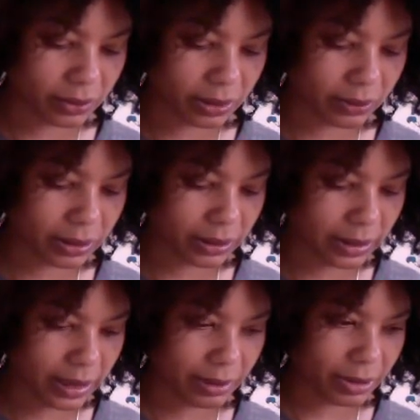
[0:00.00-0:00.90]
So it's a
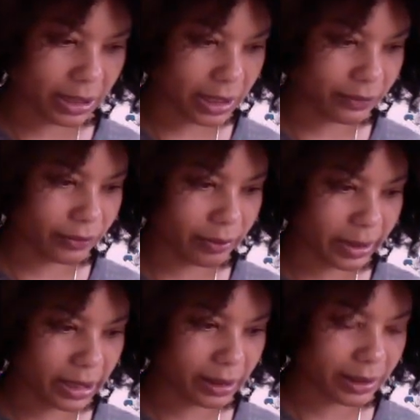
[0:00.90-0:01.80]
time, again, for
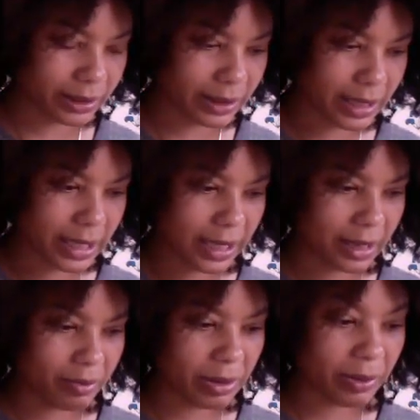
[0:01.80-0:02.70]
balance
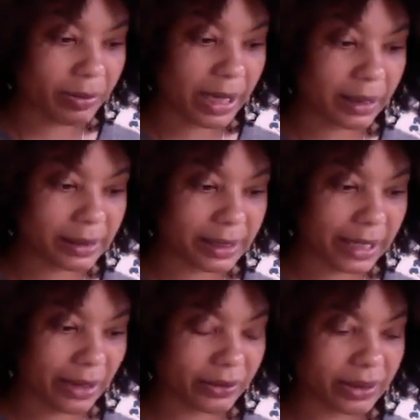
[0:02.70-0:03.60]
and maybe
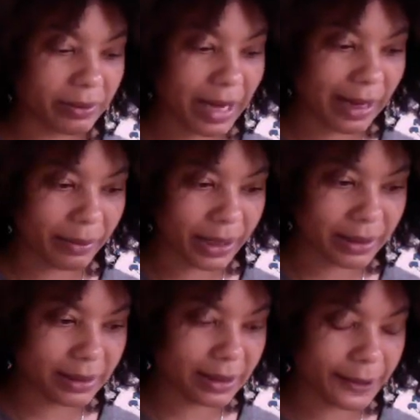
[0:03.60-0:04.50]
balancing out some
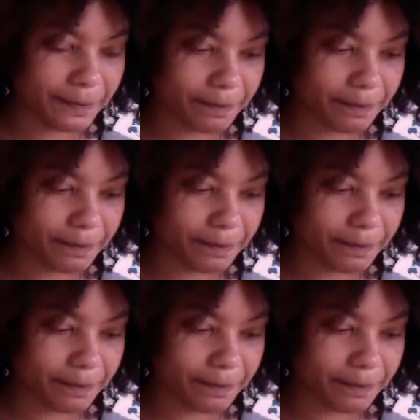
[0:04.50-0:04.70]
habits